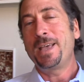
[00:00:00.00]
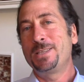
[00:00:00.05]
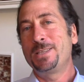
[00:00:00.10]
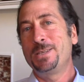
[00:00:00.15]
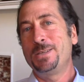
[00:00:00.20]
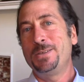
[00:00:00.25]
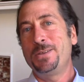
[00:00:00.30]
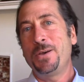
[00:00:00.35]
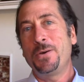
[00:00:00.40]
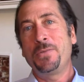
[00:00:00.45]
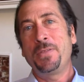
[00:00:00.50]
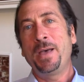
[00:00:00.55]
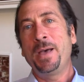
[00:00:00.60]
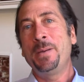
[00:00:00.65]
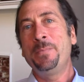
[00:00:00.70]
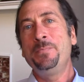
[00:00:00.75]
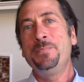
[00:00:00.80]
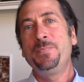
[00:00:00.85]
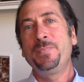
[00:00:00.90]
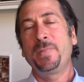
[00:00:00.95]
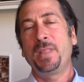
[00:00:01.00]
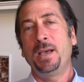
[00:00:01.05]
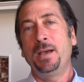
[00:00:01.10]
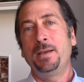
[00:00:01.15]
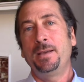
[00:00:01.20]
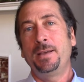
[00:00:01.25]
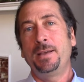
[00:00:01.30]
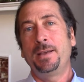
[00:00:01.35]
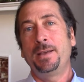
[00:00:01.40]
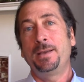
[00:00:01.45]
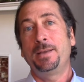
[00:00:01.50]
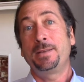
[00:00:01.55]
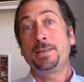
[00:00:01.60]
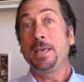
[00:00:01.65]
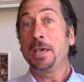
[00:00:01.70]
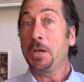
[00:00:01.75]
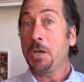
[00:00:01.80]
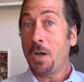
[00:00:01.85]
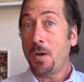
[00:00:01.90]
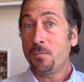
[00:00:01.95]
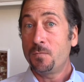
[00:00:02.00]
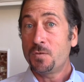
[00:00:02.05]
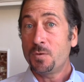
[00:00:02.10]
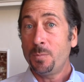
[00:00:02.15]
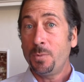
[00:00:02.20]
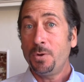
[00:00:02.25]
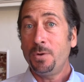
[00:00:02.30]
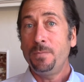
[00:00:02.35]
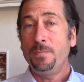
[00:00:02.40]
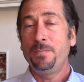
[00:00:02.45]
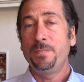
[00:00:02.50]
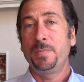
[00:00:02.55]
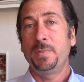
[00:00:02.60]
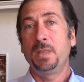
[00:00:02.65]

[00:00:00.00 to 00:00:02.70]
to know them and get comfortable.